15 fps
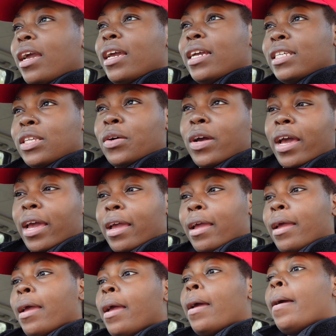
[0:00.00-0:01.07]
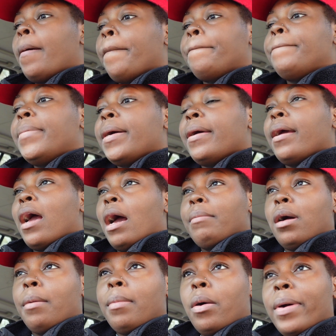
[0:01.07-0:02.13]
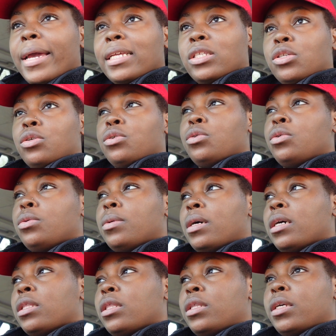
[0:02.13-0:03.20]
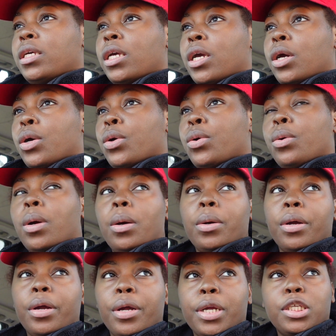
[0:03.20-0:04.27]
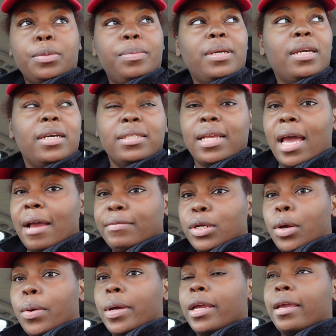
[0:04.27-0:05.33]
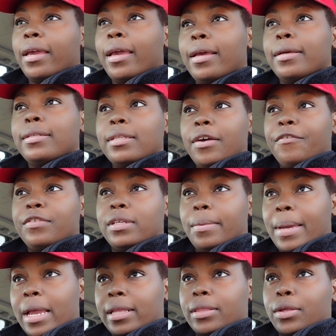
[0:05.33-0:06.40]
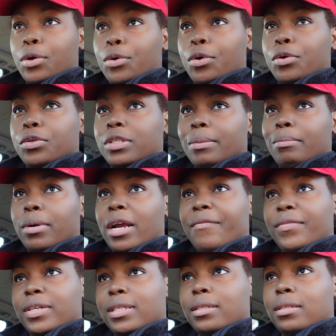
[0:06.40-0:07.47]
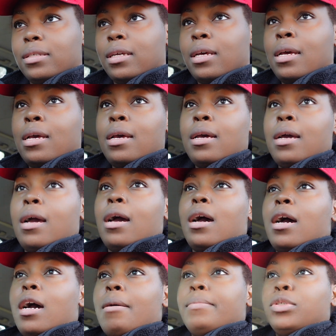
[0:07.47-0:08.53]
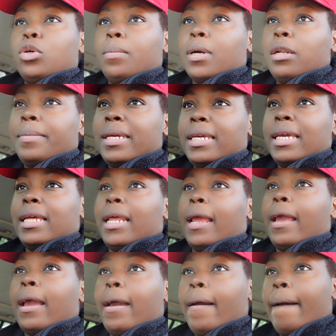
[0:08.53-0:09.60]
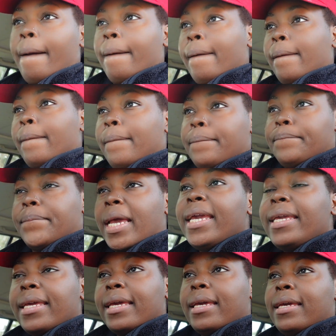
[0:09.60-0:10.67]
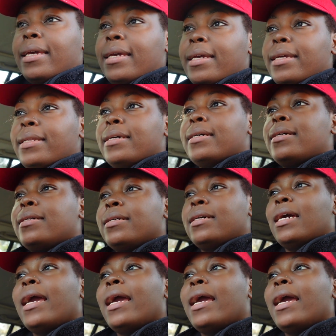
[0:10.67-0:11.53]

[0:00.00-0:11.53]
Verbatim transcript: it's okay but i'm on my way to the kroger's because i have to go and get stuff to make the girls some breakfast um, so i'm gonna be getting um, bacon